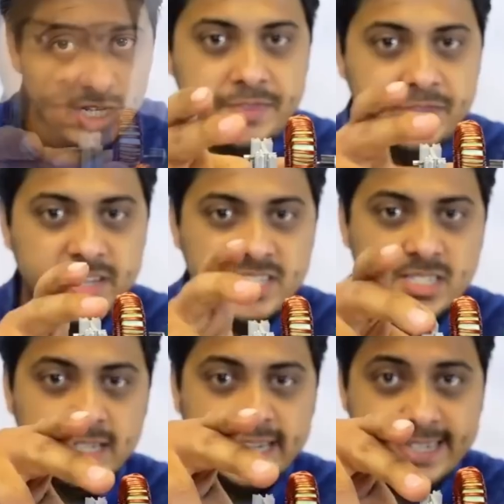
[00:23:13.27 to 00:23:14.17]

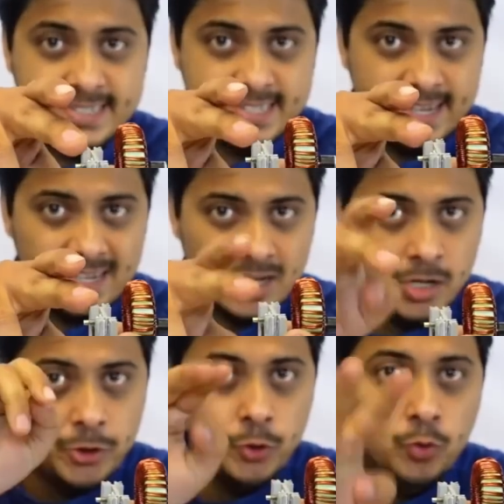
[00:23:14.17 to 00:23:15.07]
This heatsink,
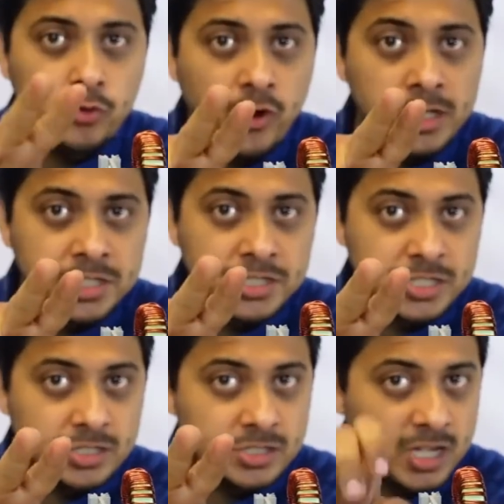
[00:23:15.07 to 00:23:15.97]
2
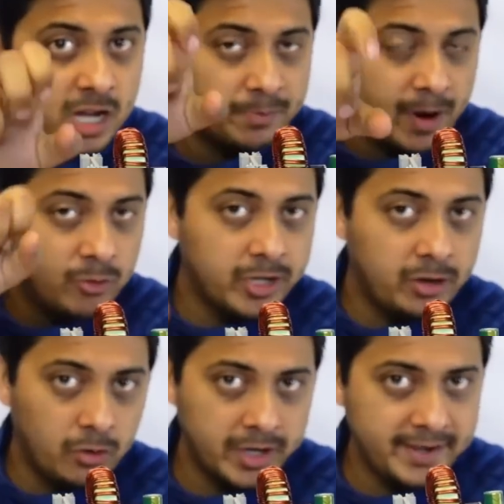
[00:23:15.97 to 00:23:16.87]
transistors are mounted
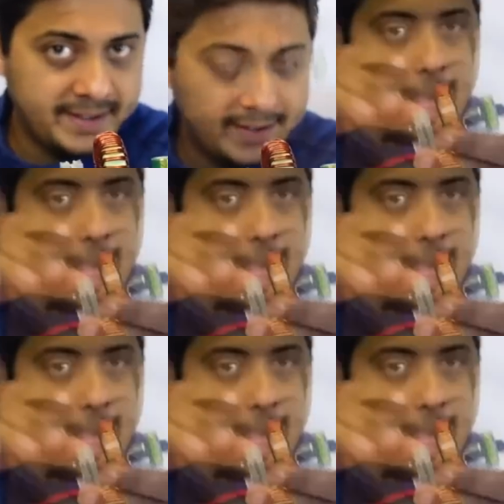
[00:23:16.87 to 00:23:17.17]
on it,